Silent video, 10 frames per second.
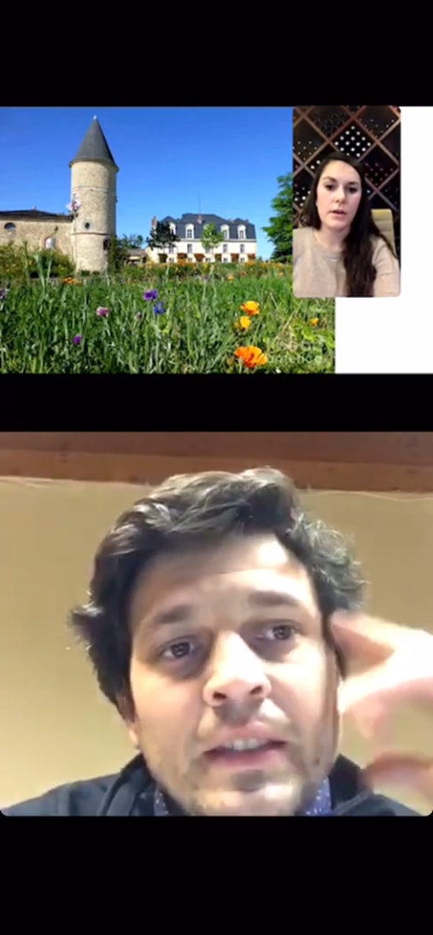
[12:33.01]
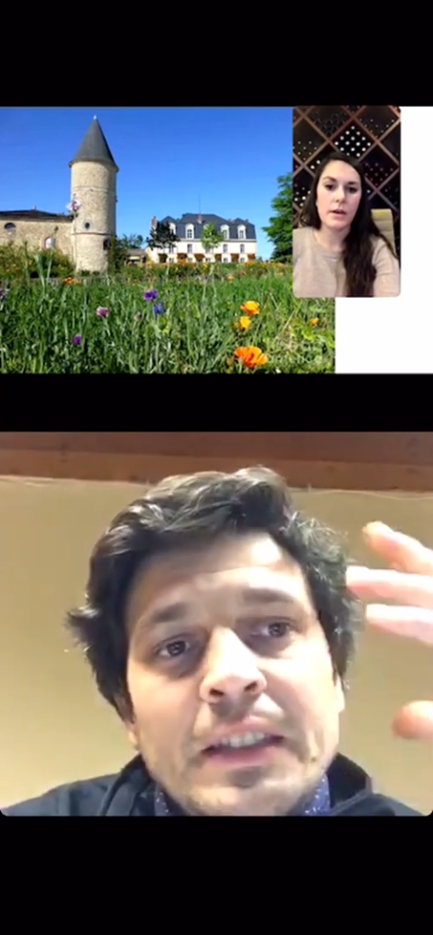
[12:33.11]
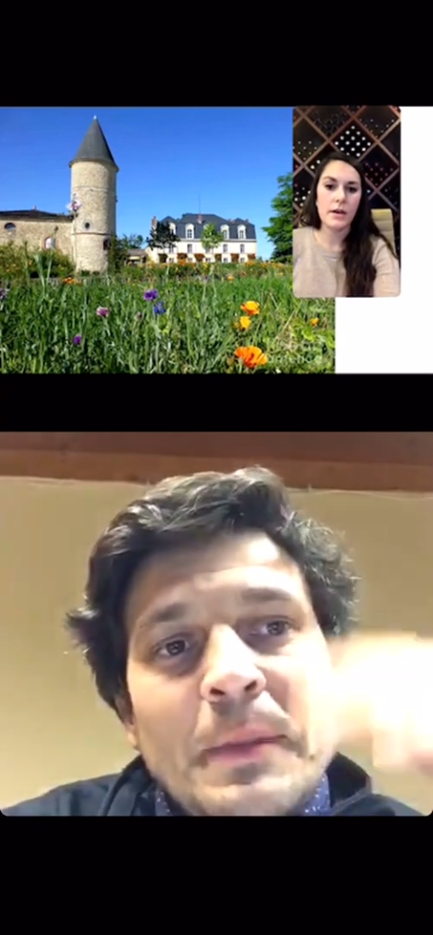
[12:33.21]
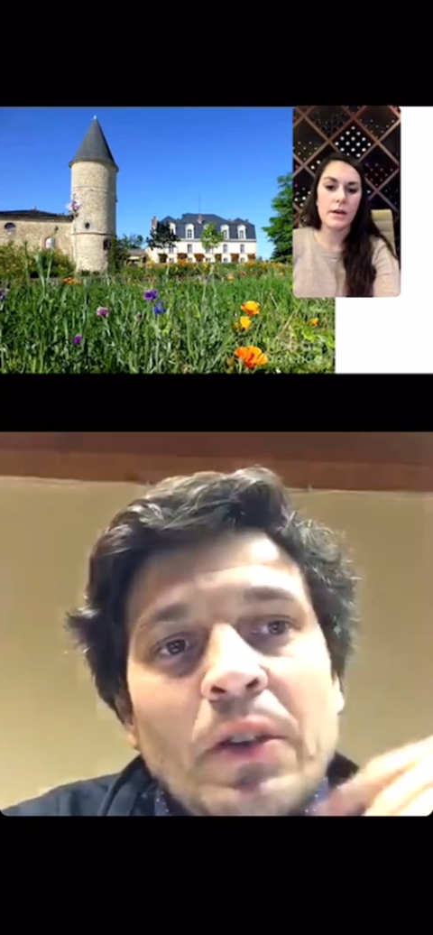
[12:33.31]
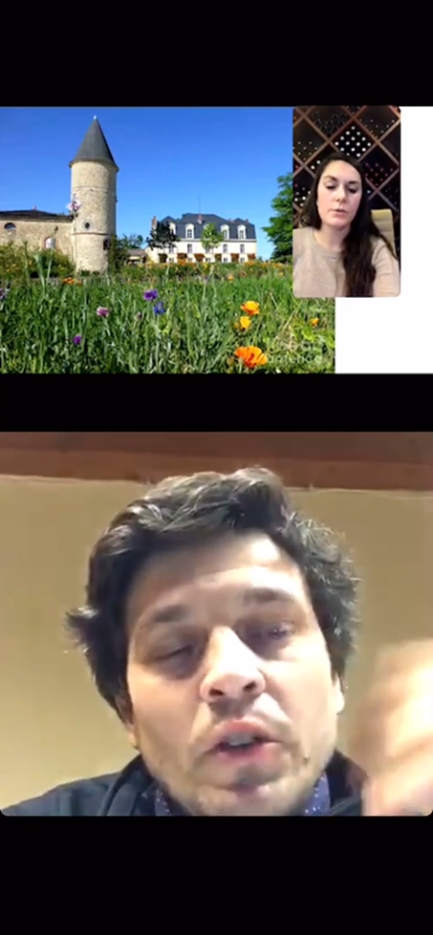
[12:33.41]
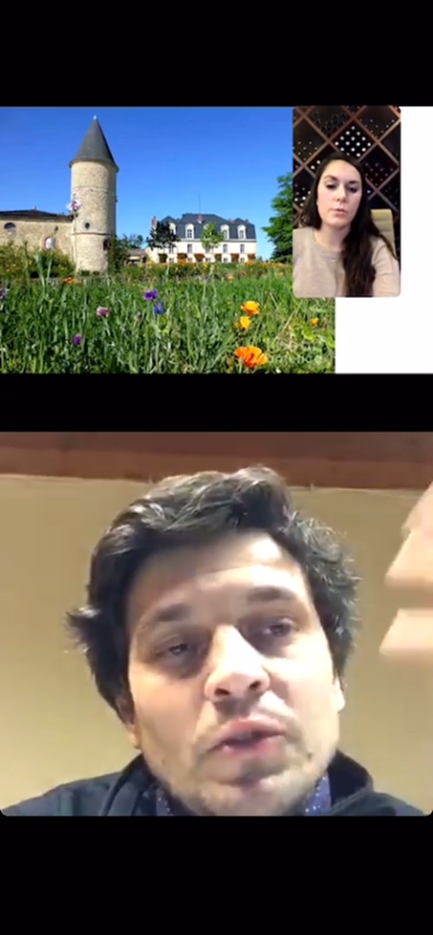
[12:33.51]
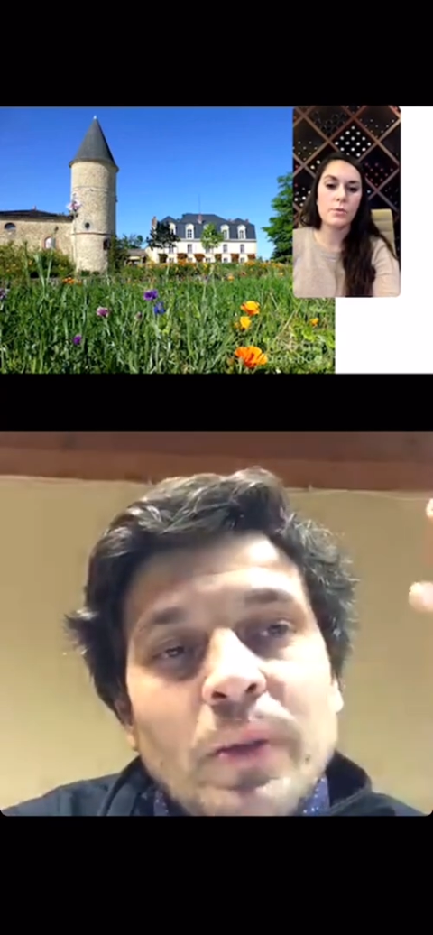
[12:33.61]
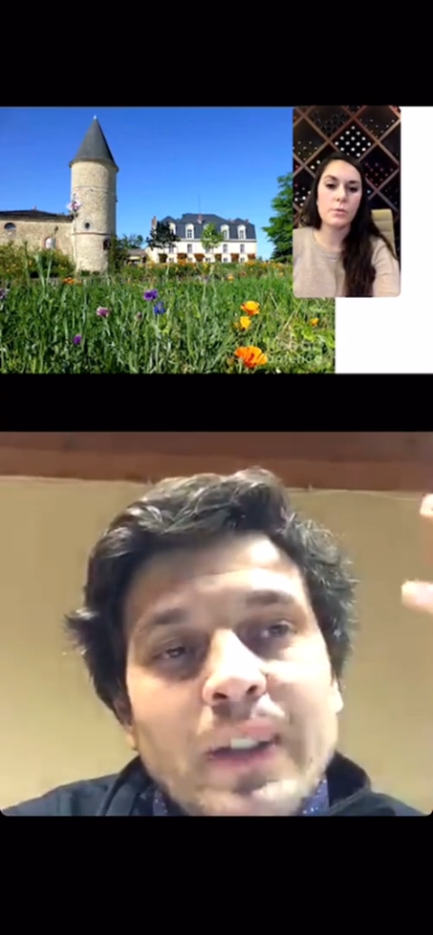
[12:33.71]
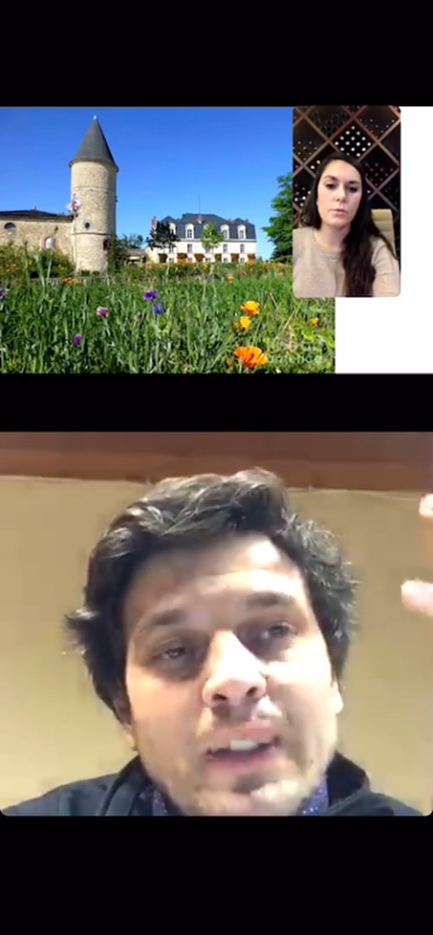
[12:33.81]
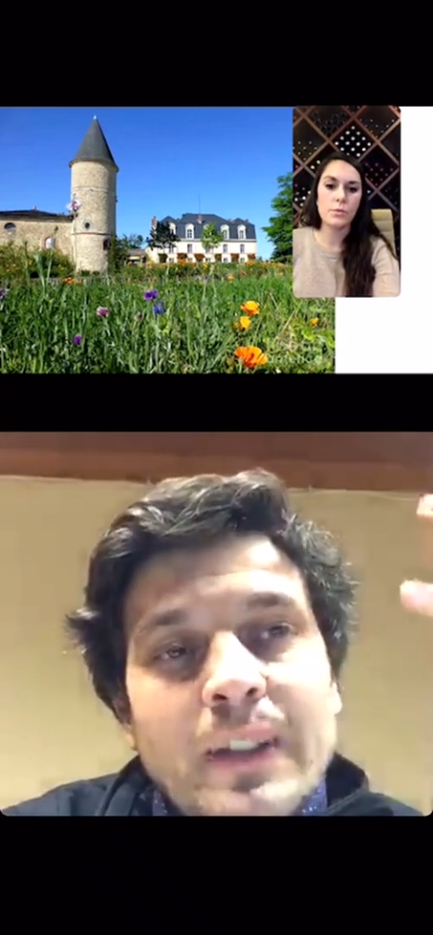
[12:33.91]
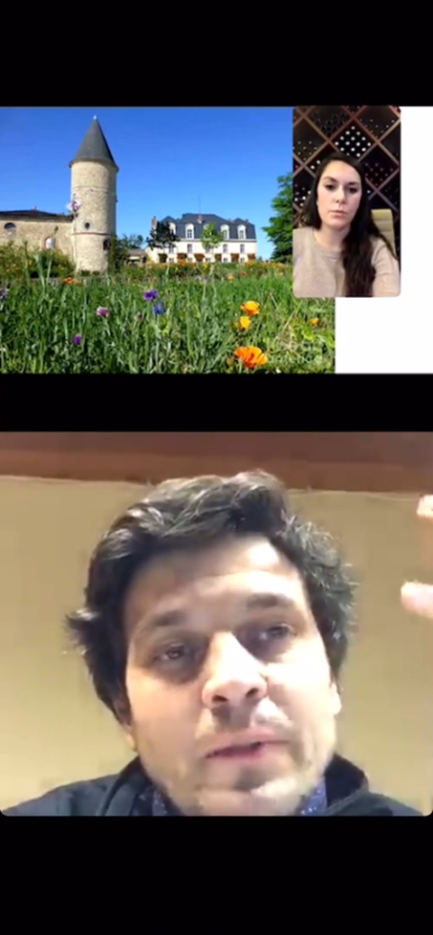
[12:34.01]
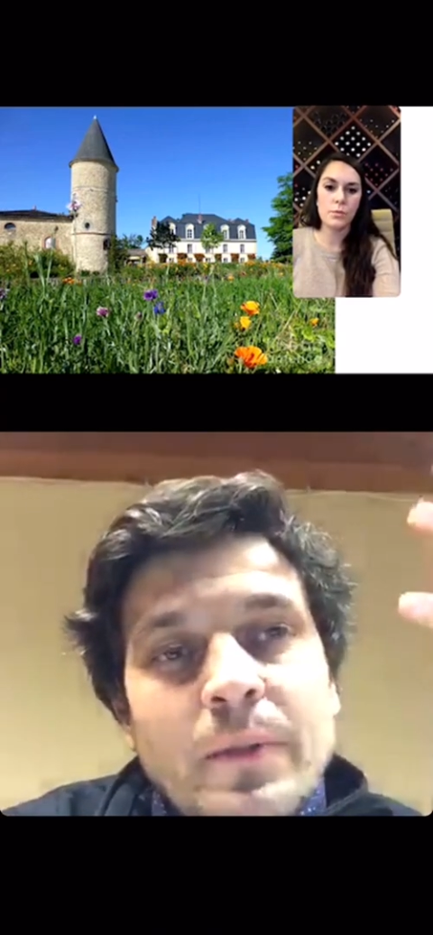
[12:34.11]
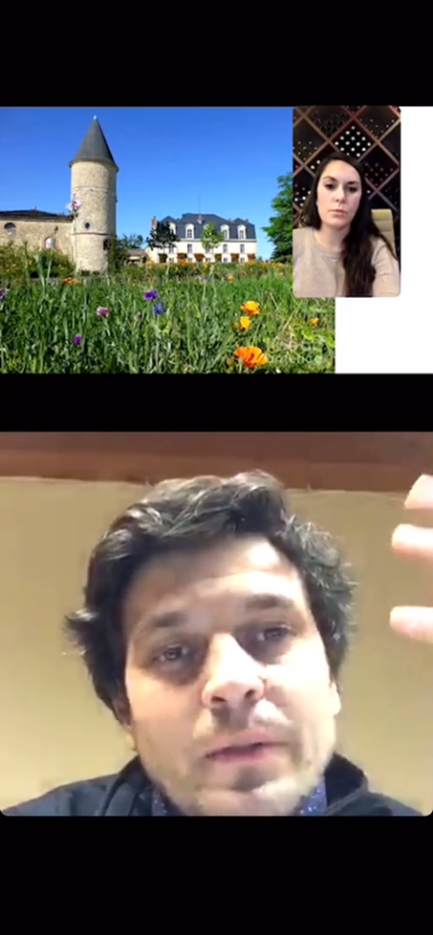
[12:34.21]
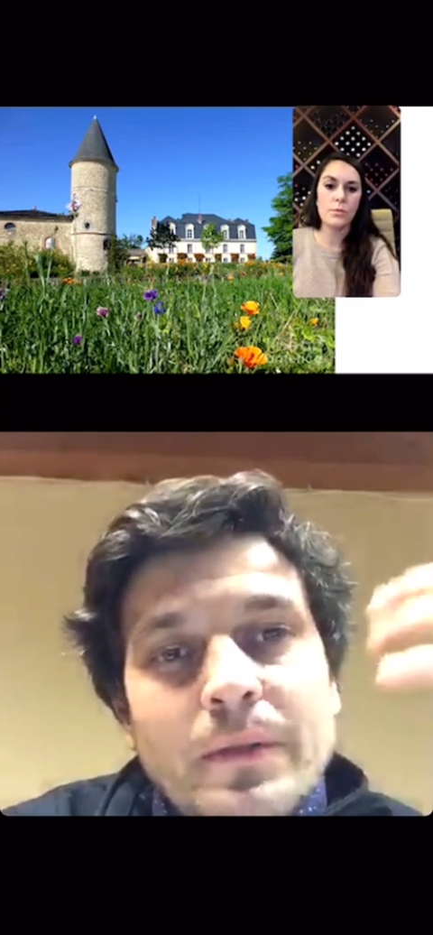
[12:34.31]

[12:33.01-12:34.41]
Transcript: is because we